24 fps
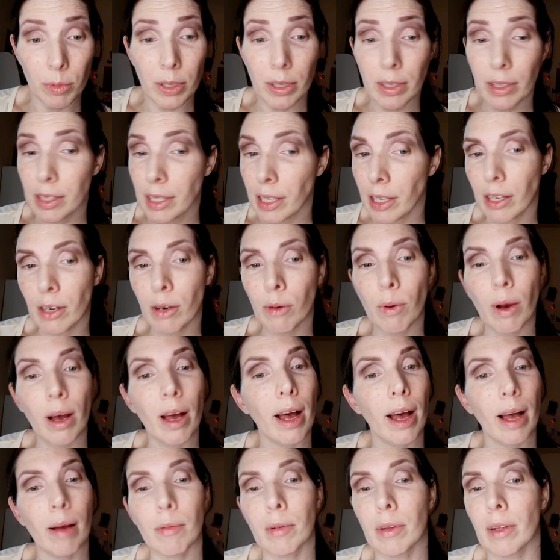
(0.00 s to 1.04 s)
Well, you know
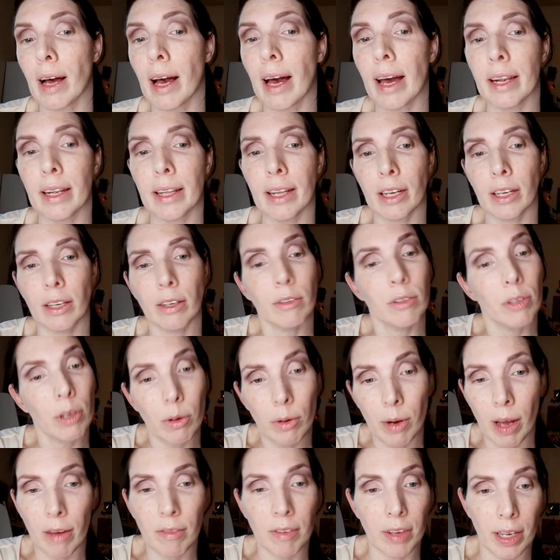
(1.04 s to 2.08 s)
what? I'm glad that you
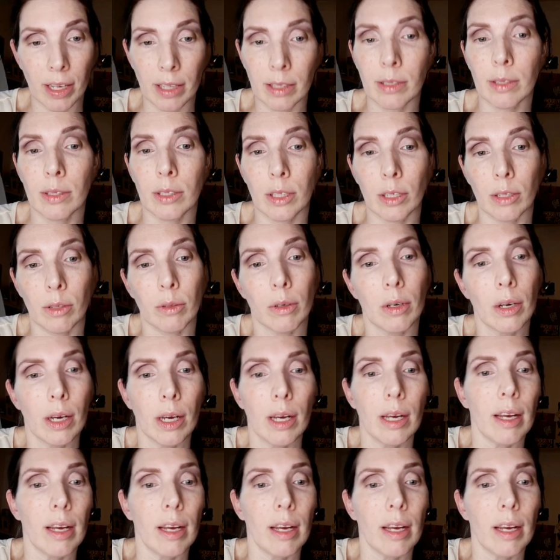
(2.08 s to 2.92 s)
don't have kids too.